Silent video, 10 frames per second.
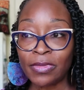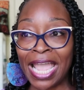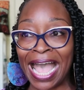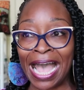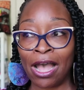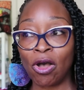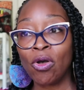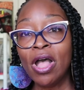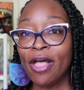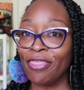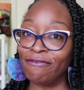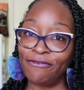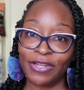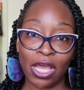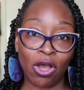how the
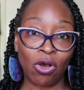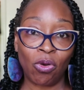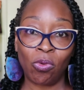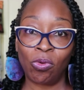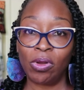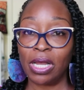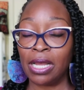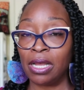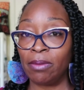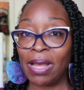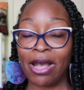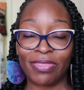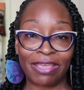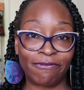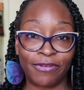flow, how
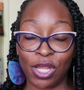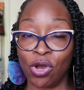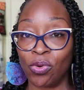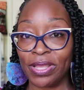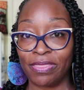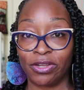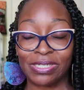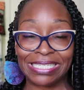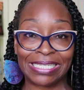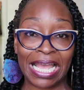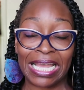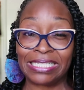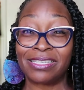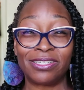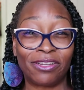they flow in their
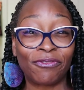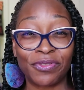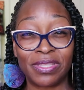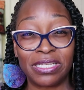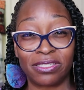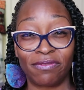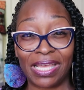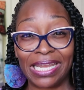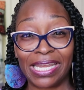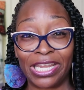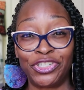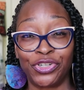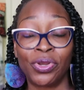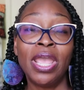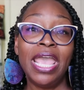designs and different things of that
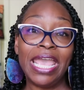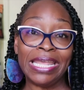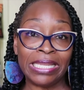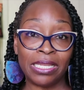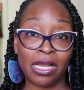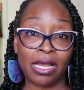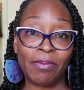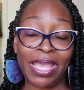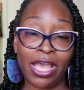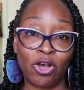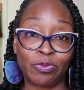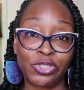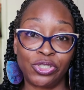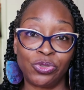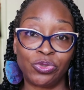nature. And it
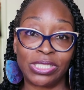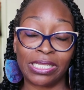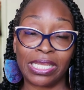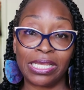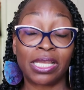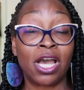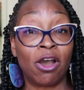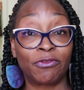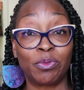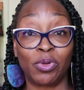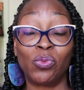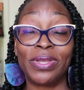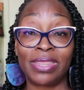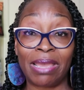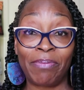helps you to get comfortable
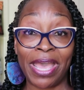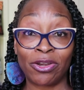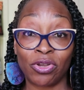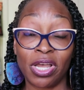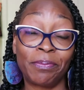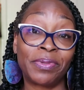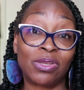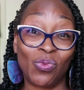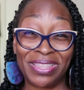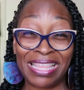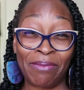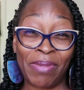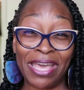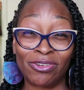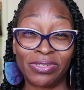with that pattern company, with that
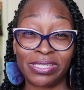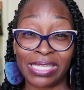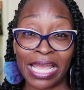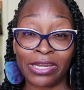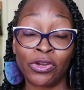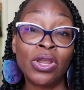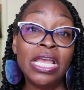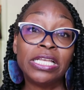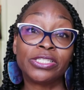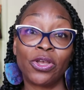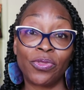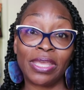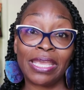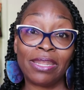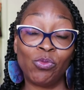pattern designer. So
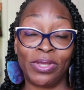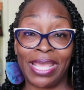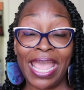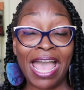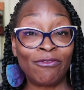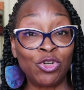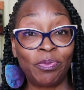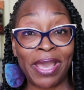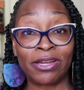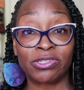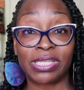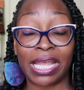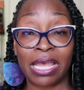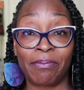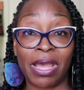then when they have new patterns
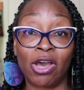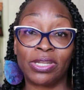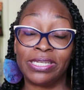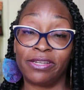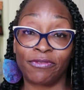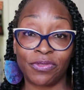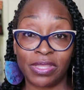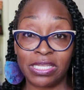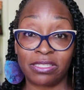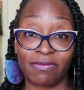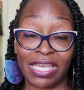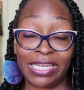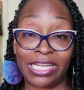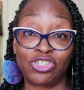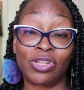that come out and different things of
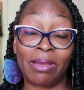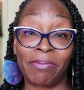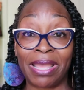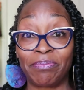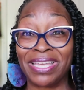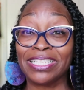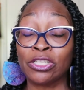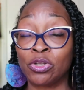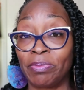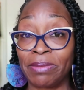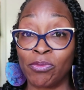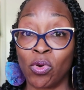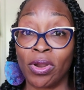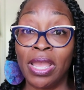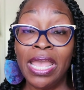that nature that might be a little bit
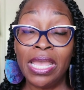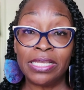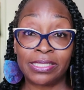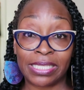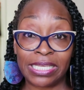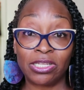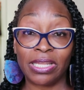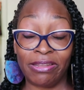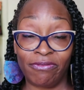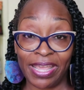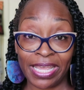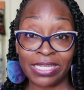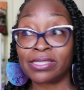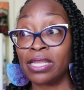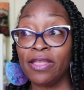more skill
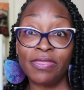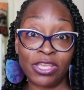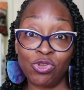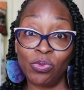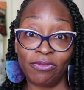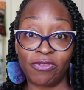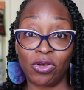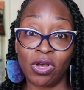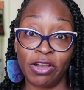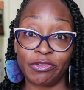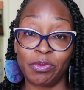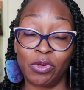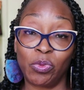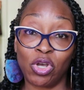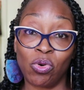advanced, then you will feel
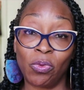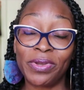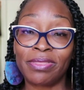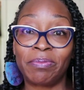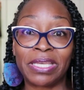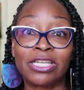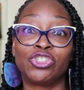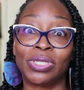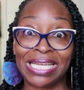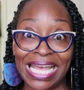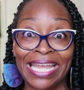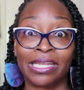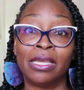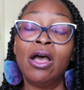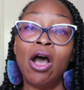comfortable with going with it, because you can
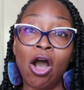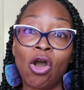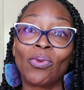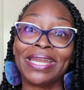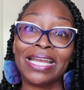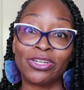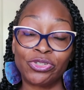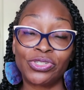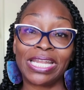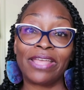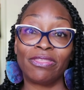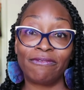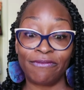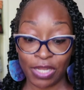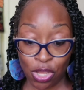kind of already understand the
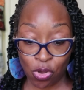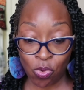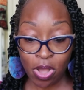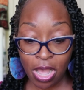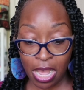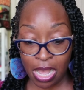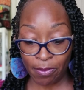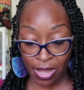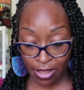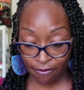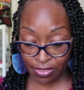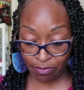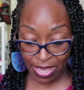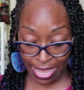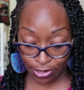flow of the
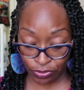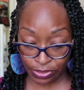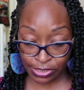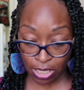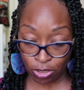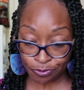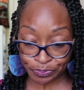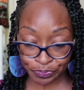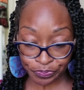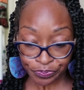pattern. So